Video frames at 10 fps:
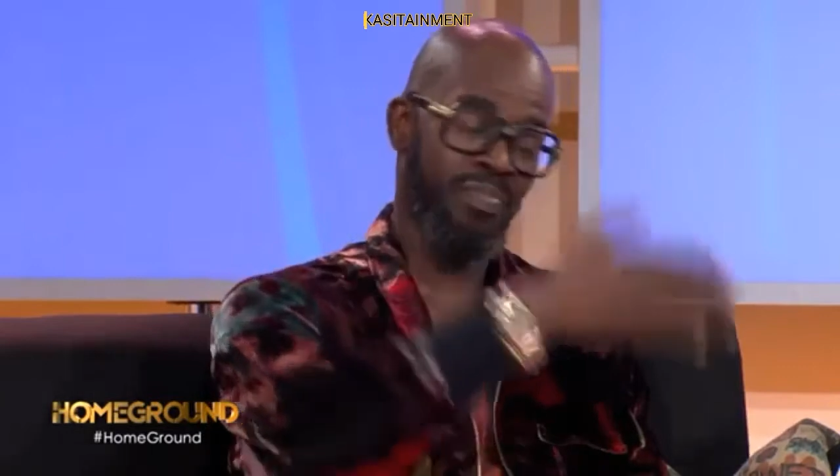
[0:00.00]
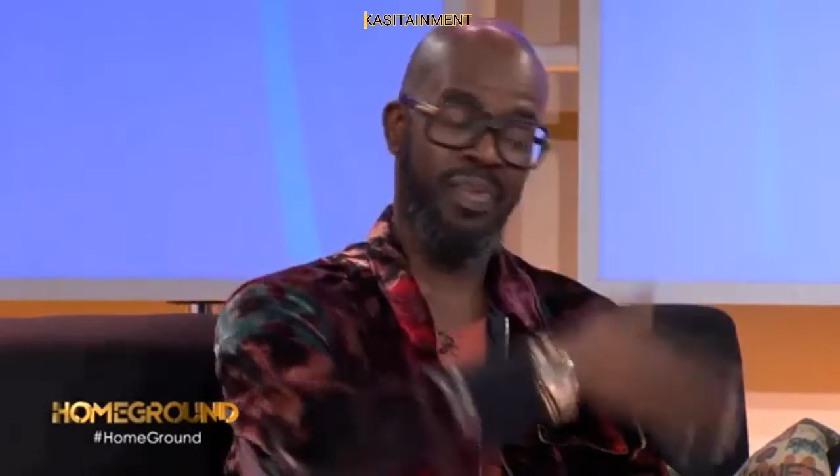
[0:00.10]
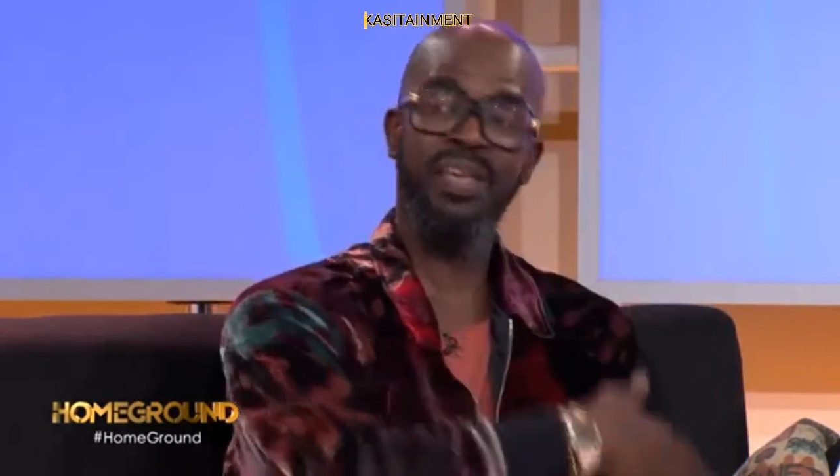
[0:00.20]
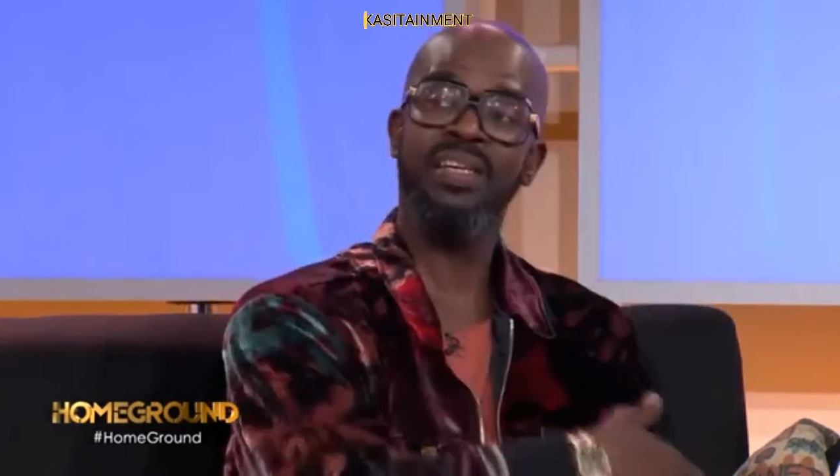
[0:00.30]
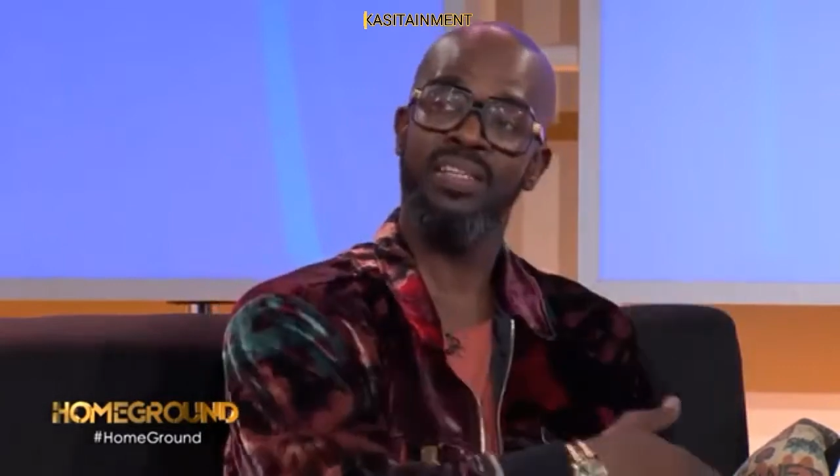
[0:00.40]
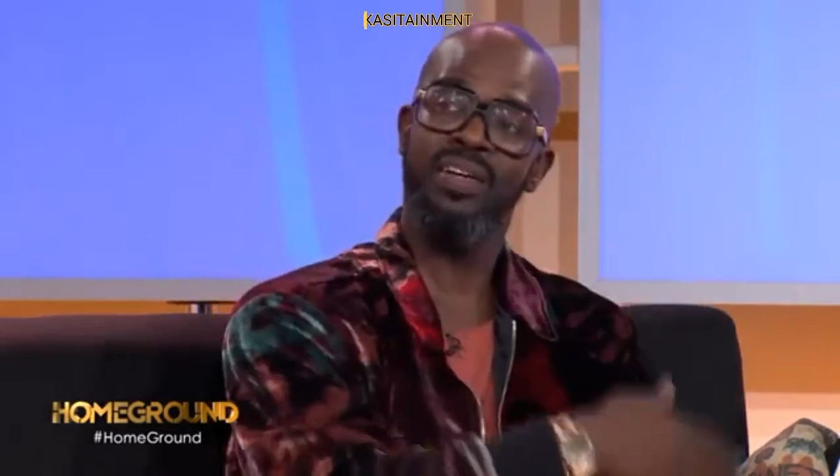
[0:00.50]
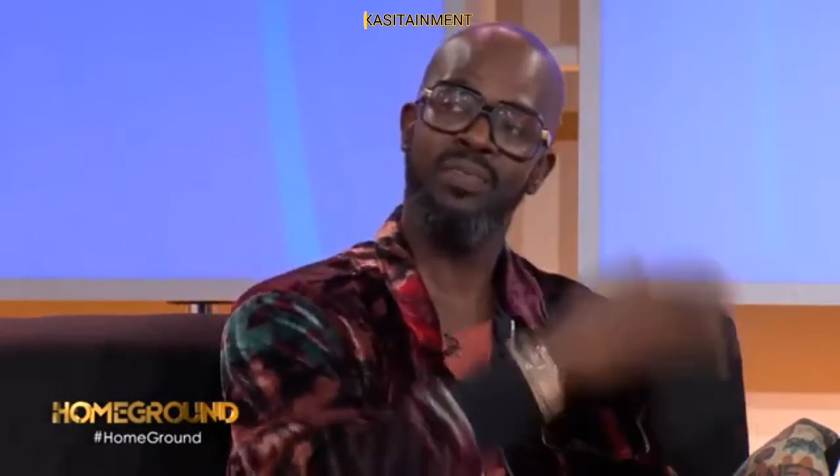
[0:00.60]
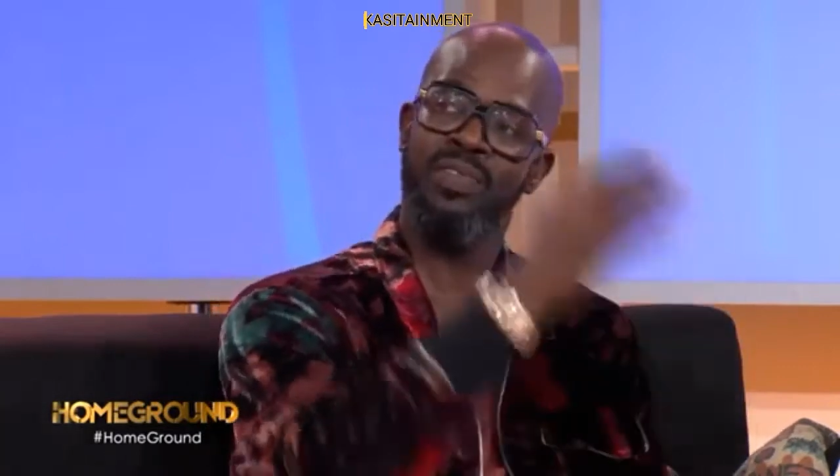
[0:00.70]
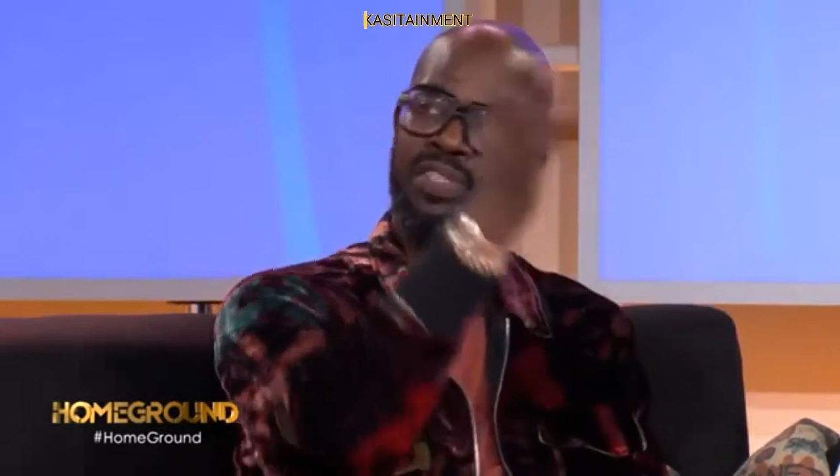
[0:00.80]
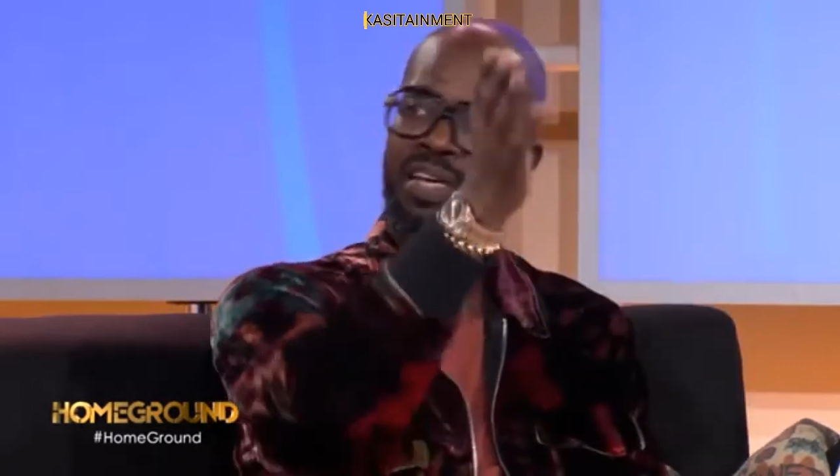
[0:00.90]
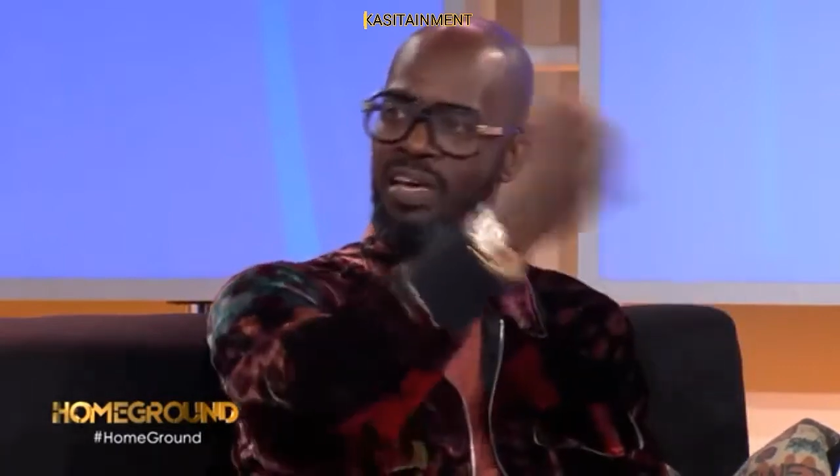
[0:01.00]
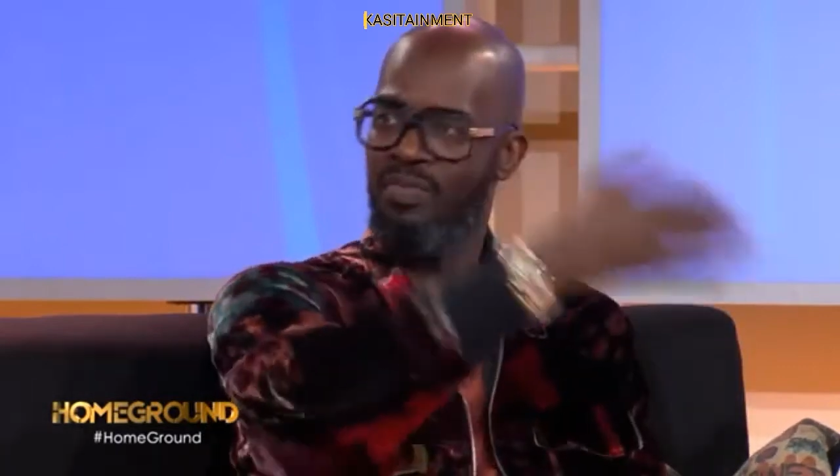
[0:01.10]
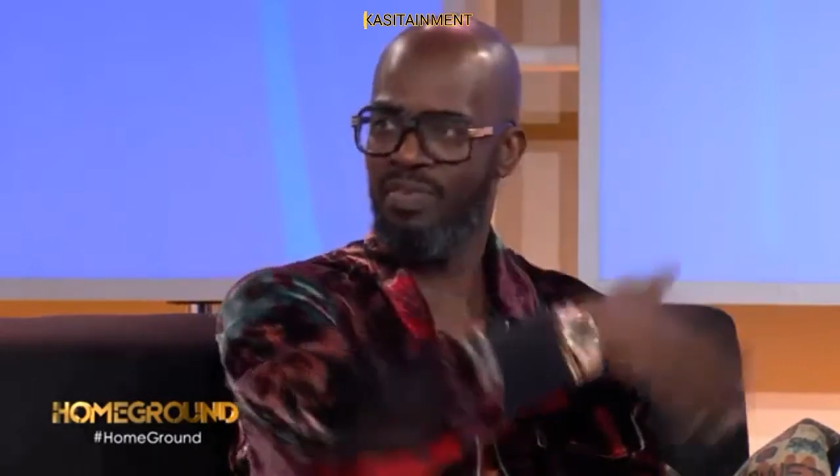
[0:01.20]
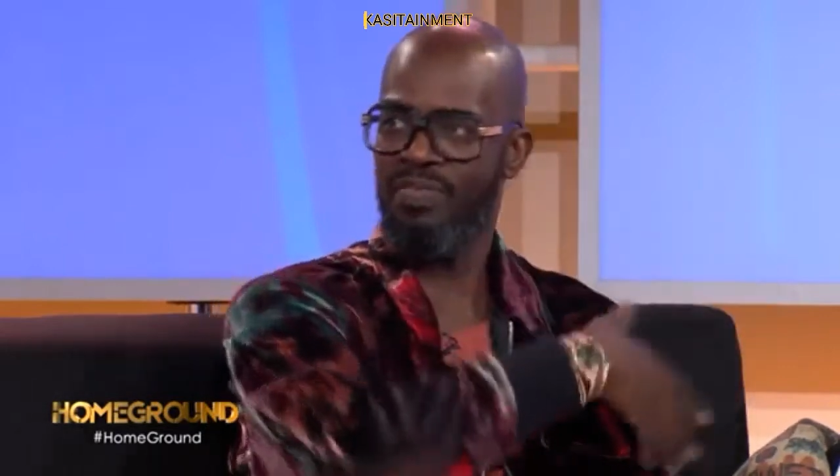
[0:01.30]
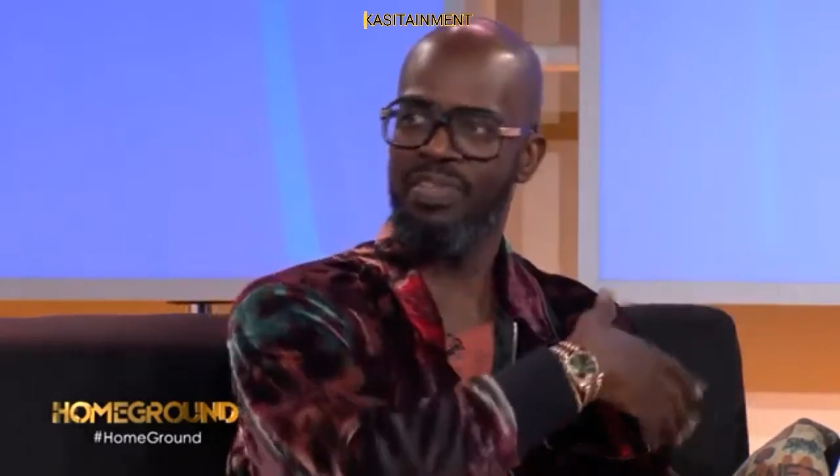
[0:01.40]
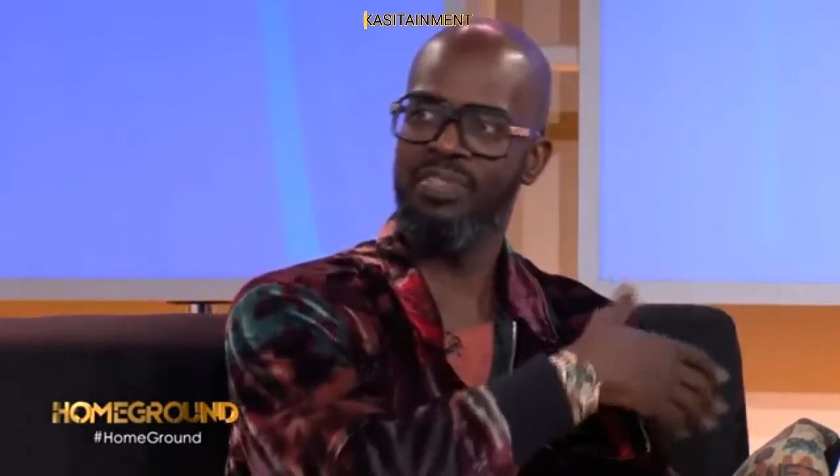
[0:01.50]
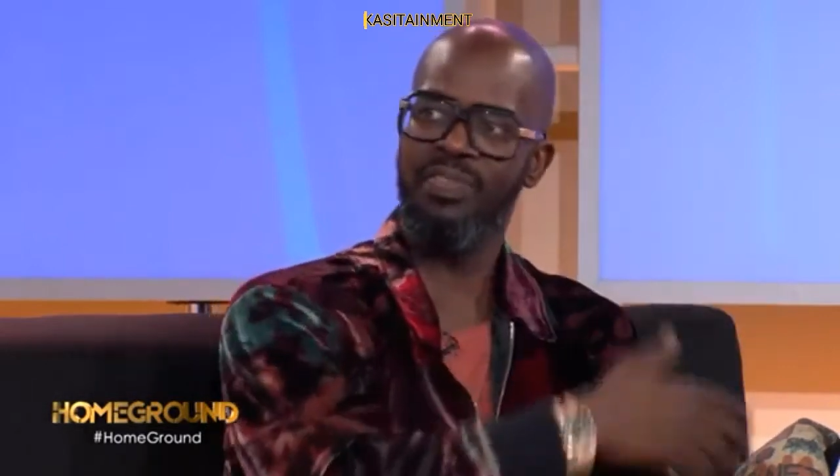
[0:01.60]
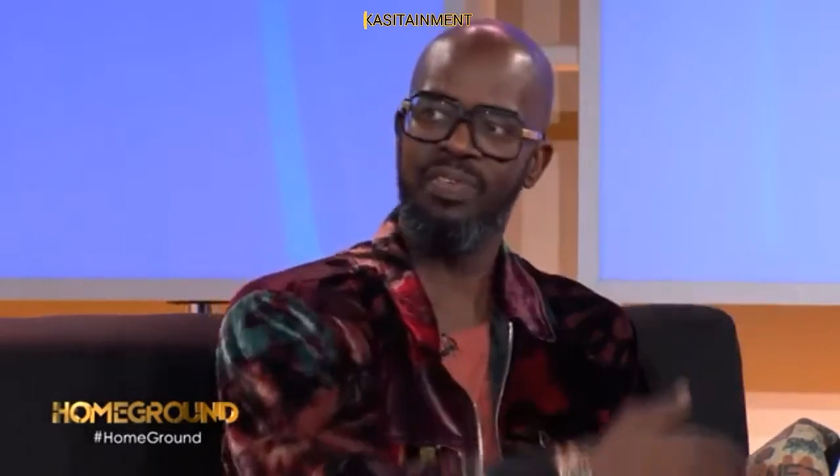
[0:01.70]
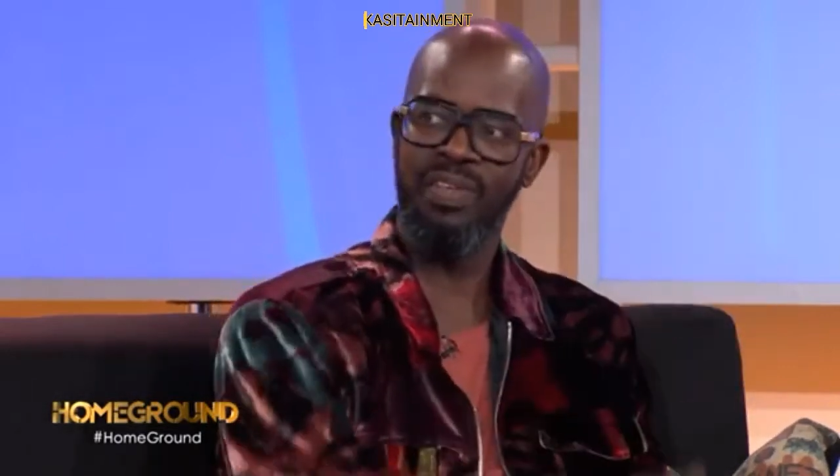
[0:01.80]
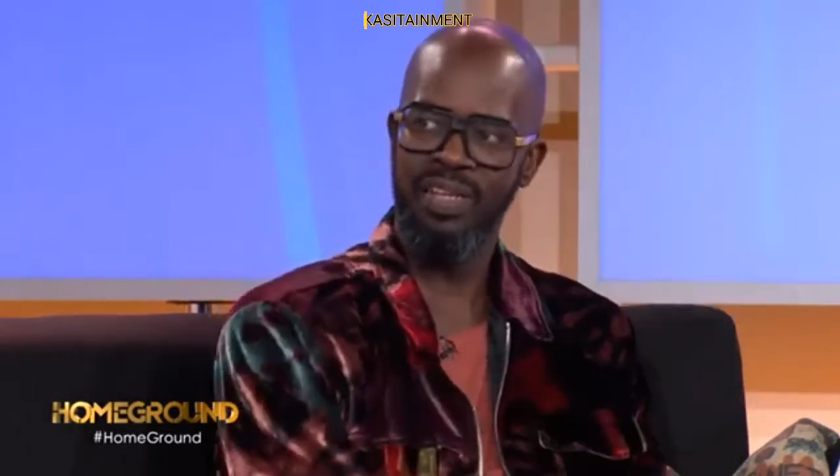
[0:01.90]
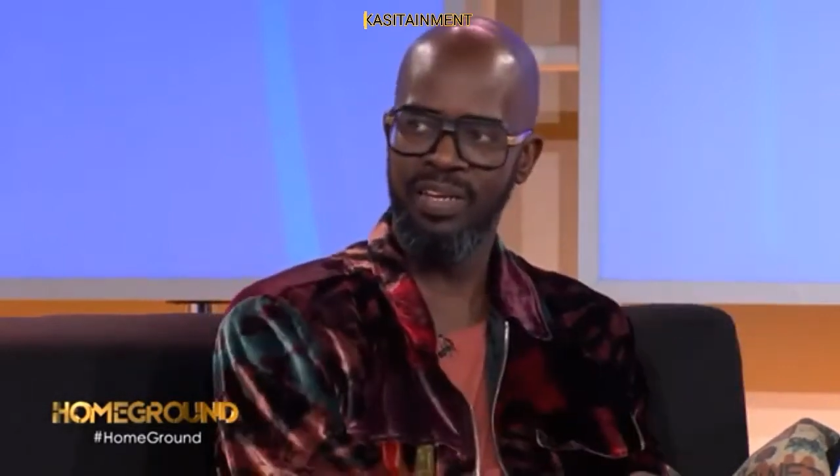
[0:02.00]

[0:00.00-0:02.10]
make almost every festival,